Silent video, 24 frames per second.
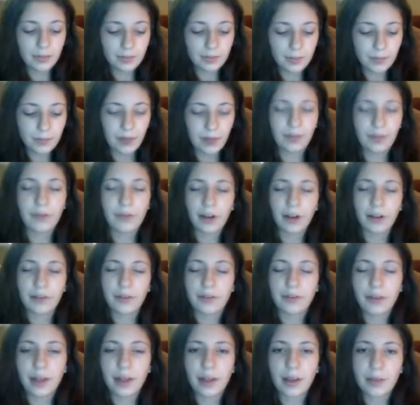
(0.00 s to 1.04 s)
in front of
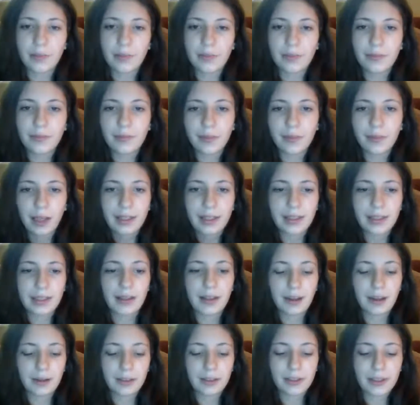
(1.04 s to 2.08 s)
them, like didn't
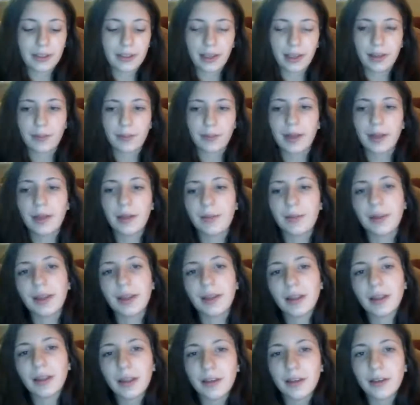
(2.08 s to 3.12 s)
understand the
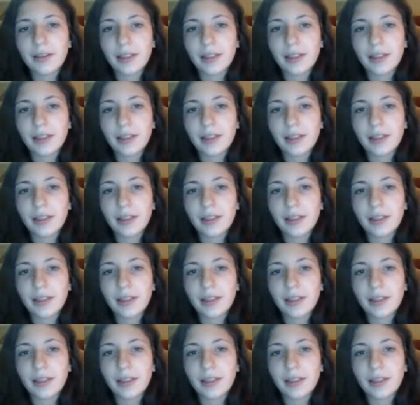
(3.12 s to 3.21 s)
manipulatives,